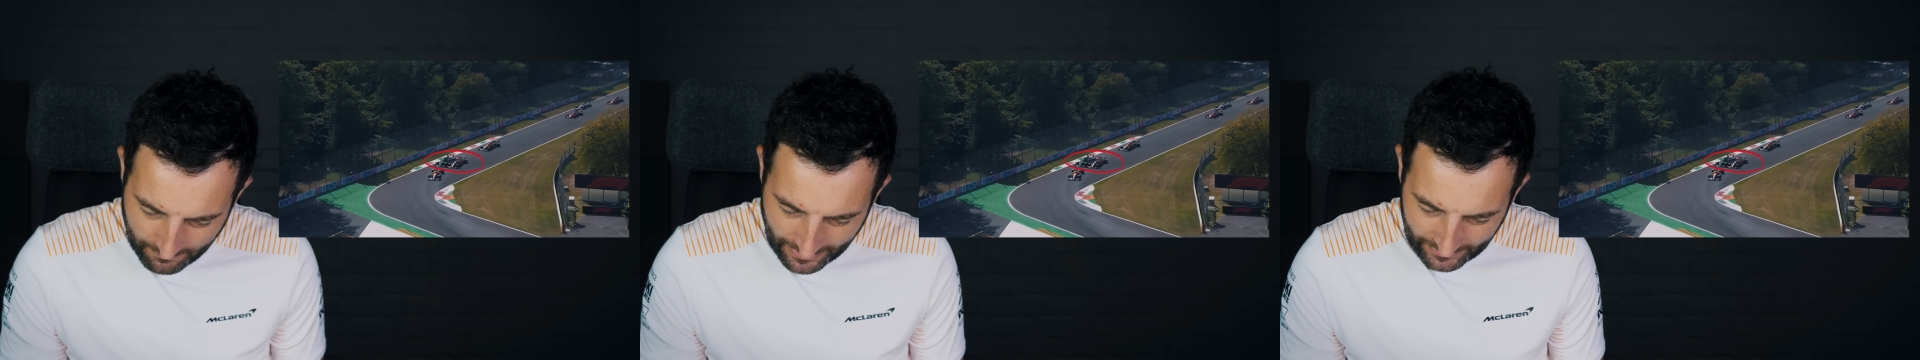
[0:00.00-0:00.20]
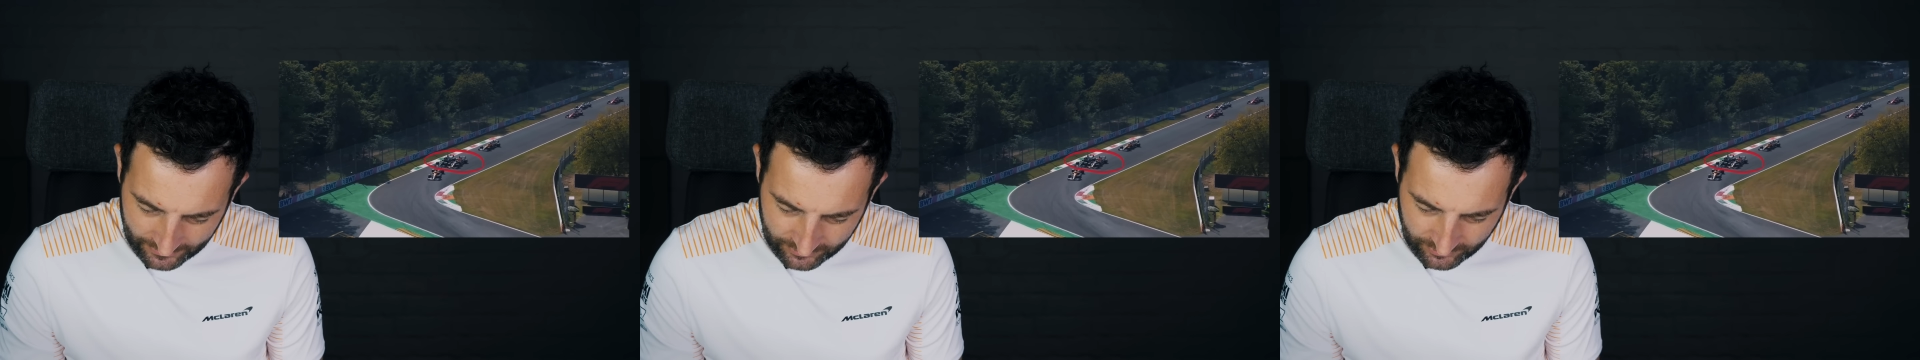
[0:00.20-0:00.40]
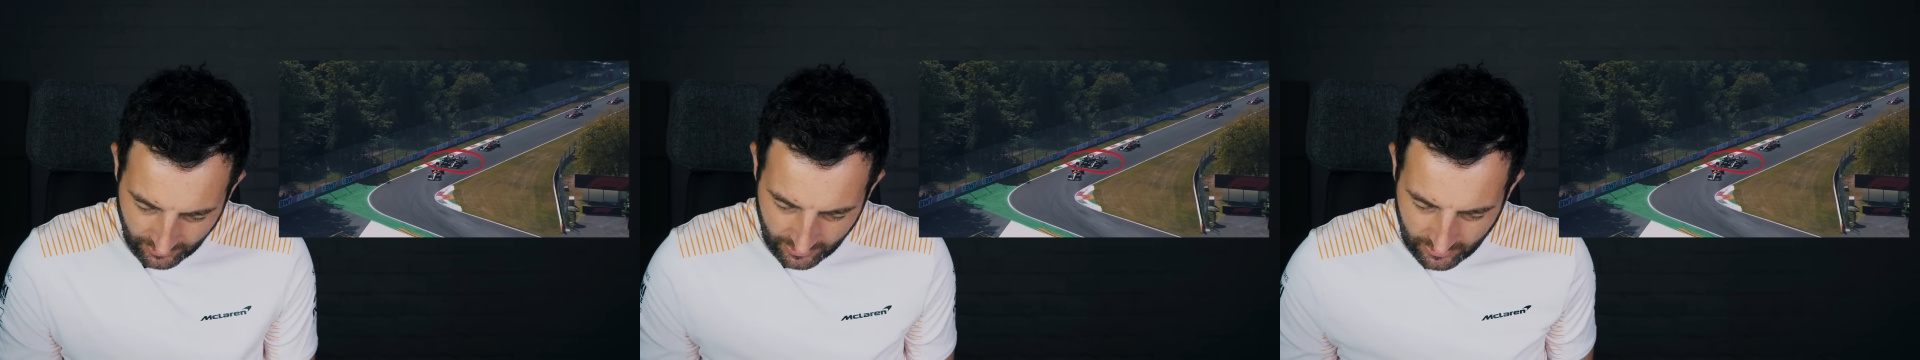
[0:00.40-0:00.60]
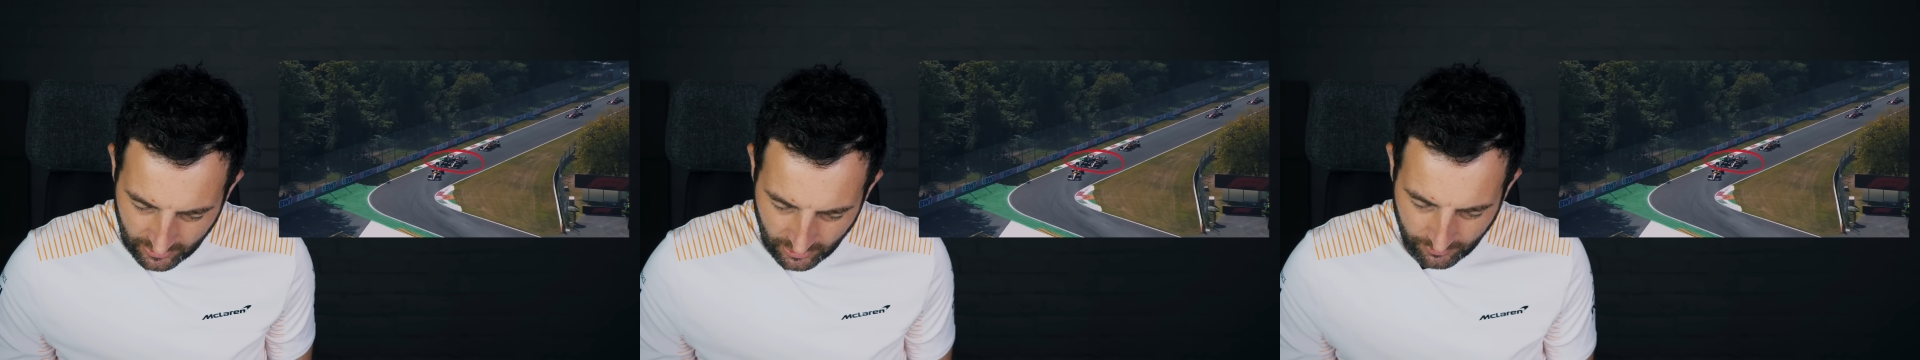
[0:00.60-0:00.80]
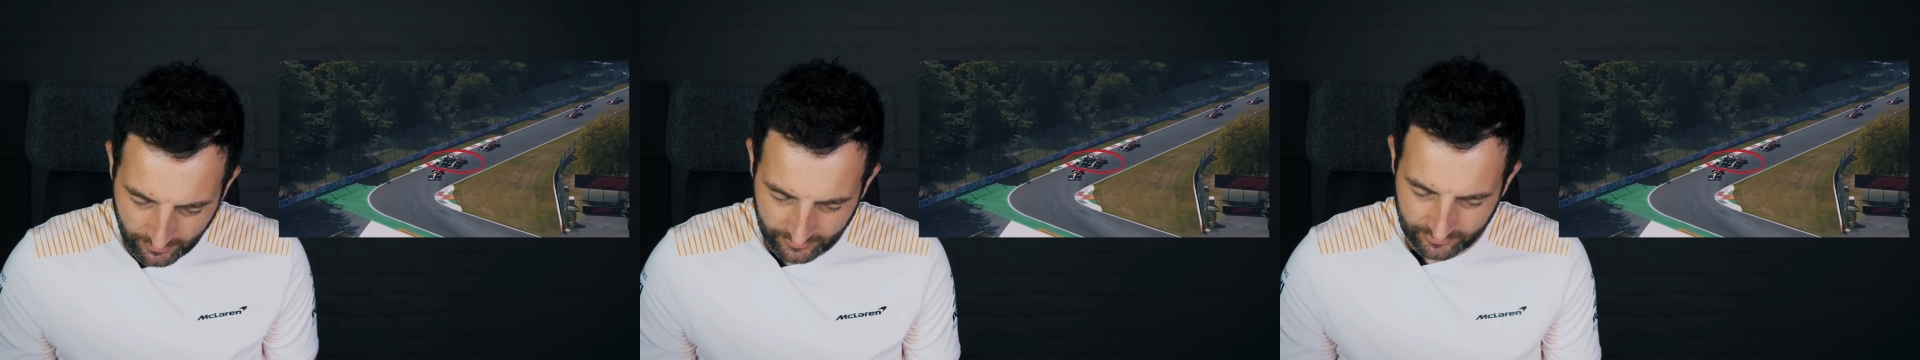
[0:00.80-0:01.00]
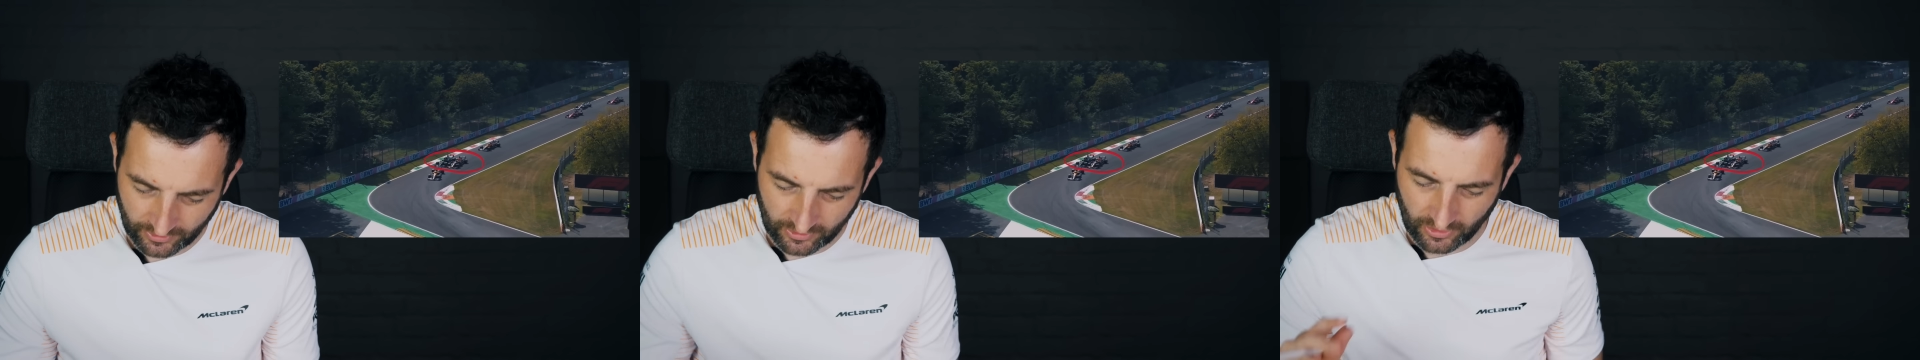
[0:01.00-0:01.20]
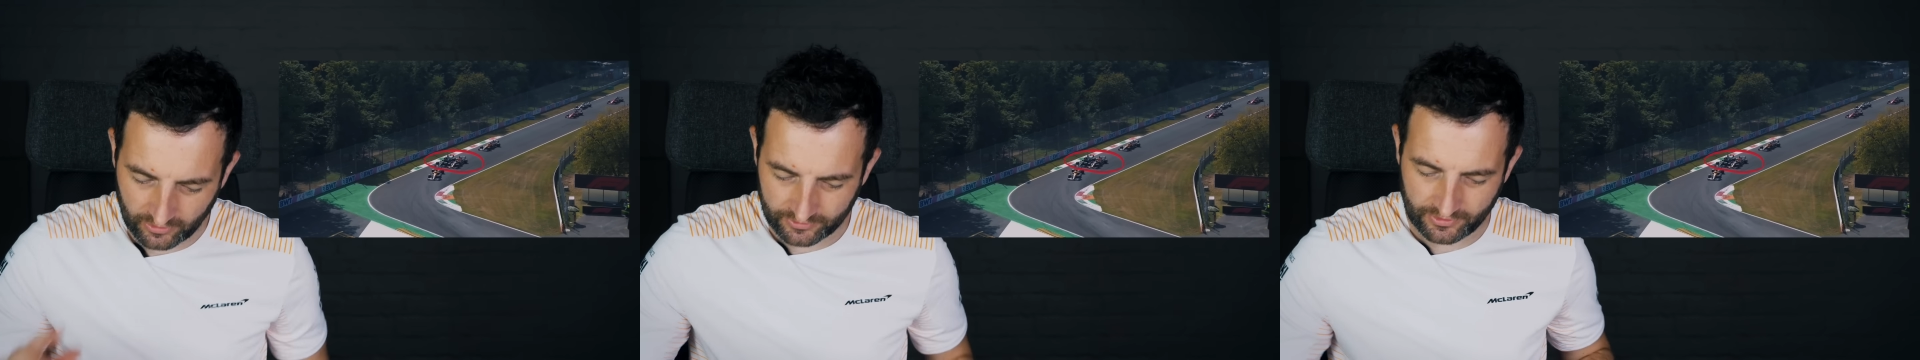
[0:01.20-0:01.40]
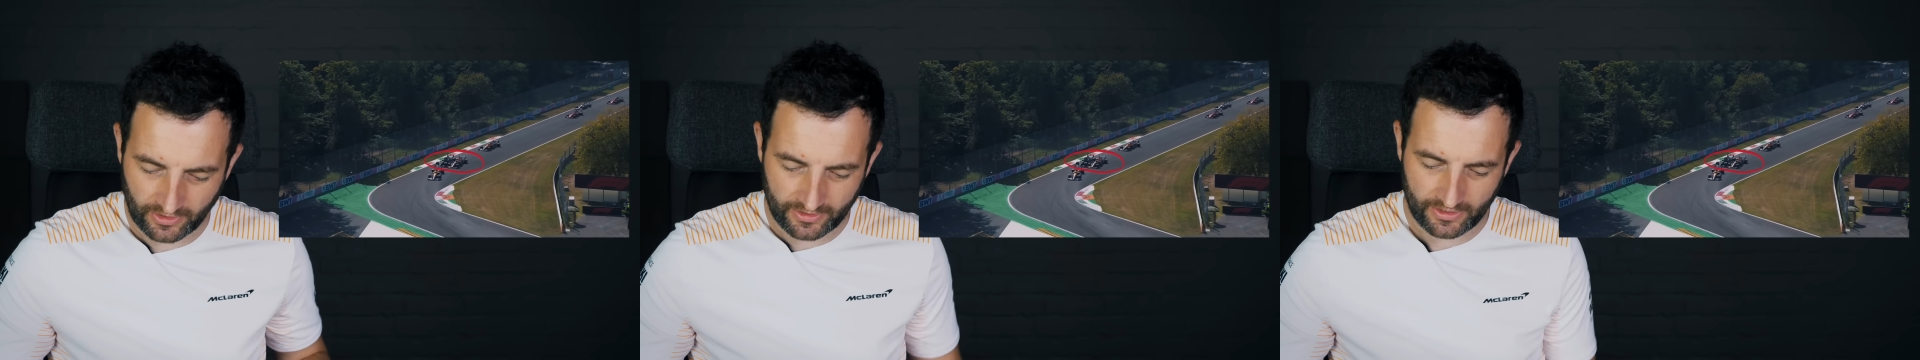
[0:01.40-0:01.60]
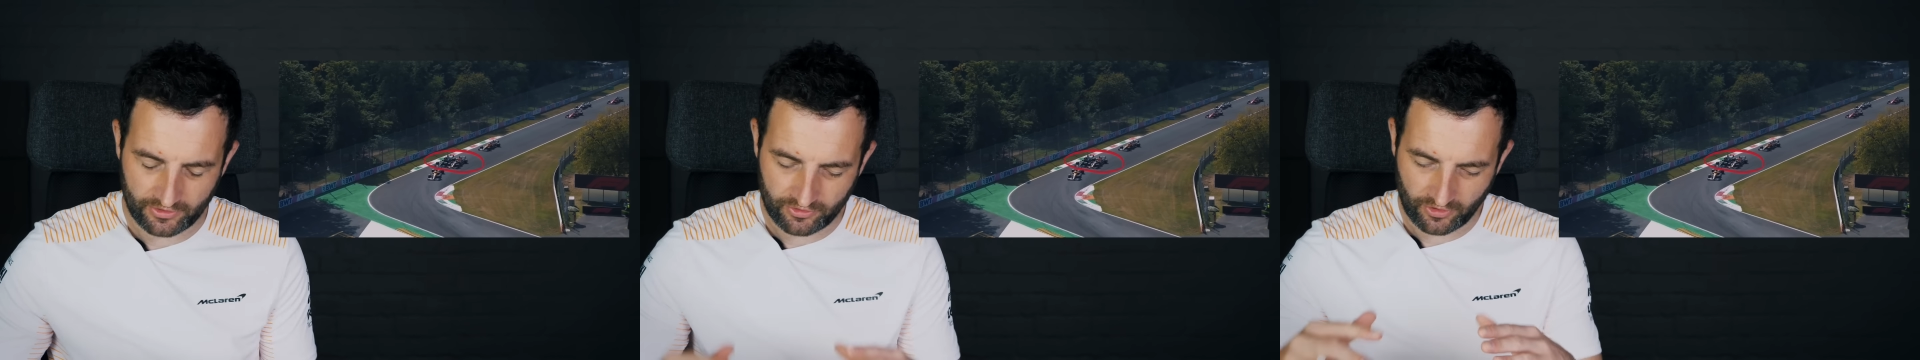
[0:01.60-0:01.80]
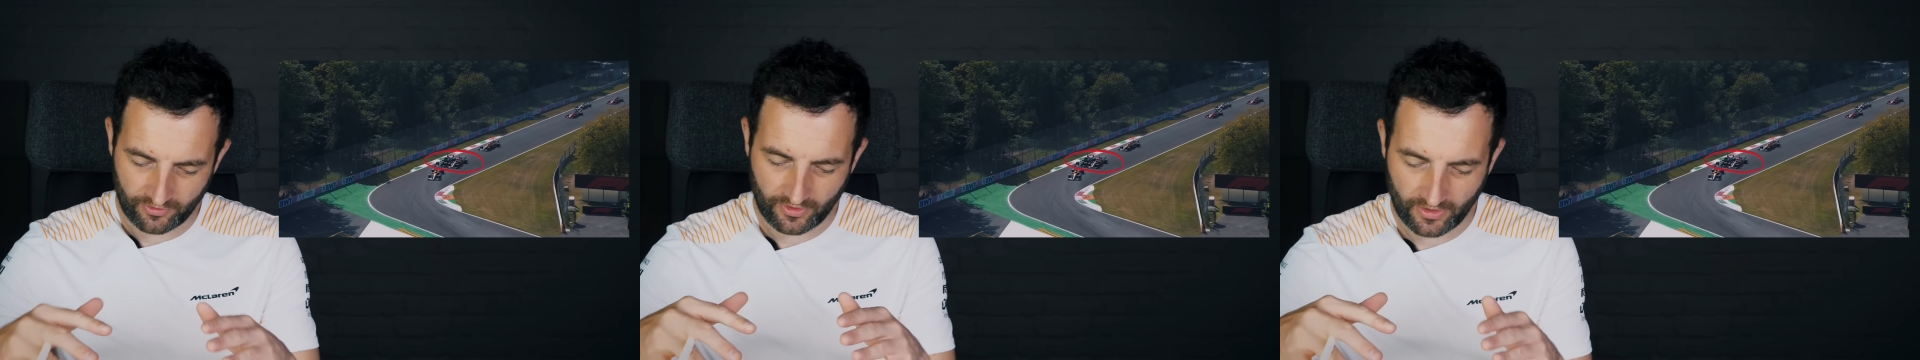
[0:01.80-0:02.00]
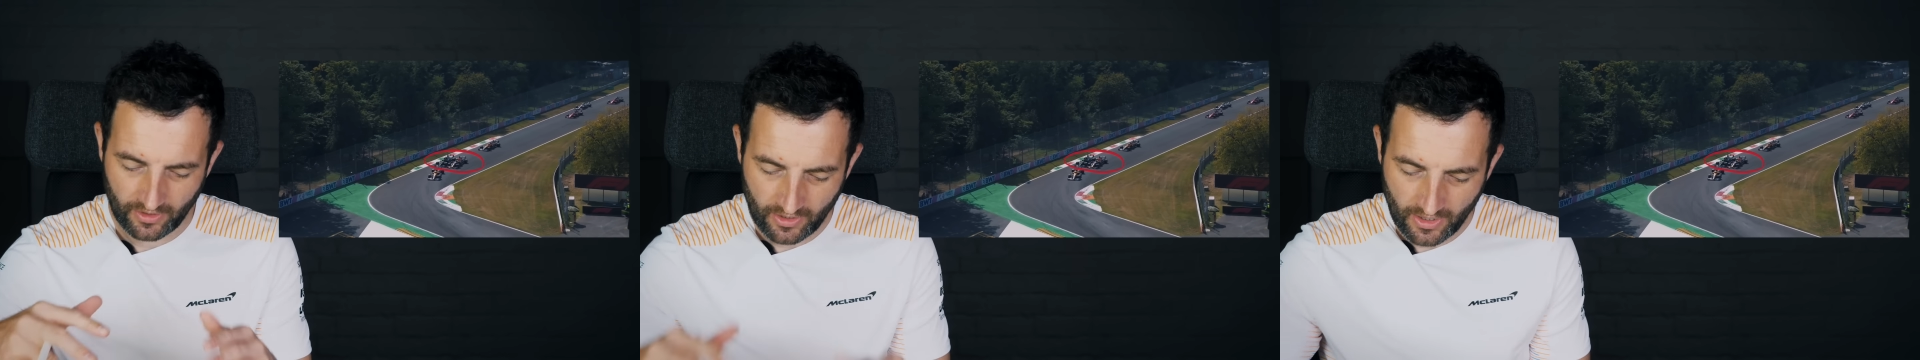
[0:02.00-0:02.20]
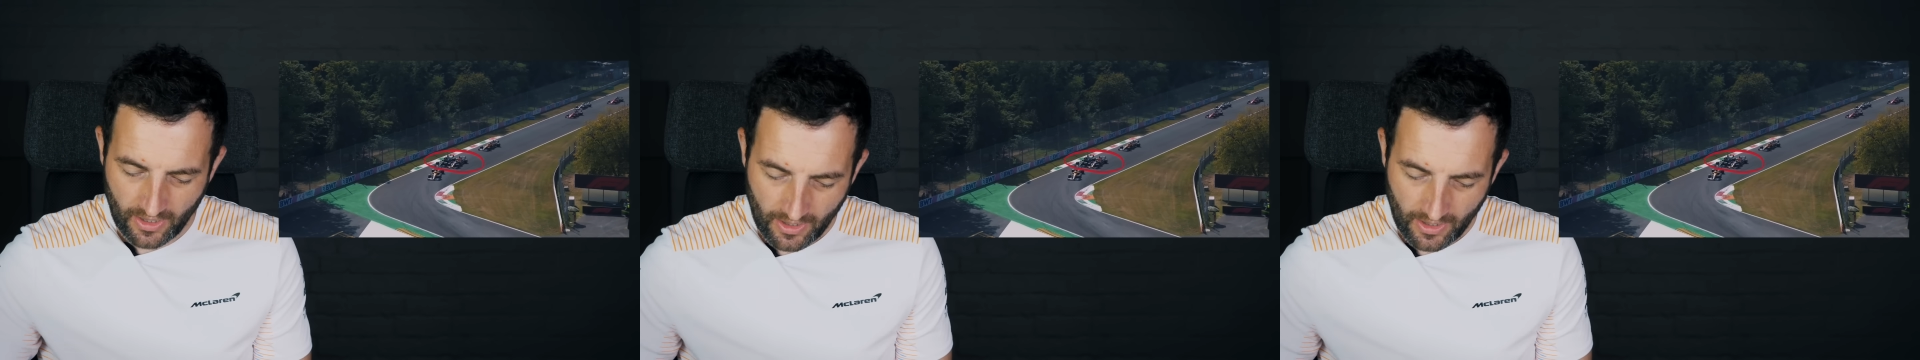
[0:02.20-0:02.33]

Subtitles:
Max and Lewis alongside each other.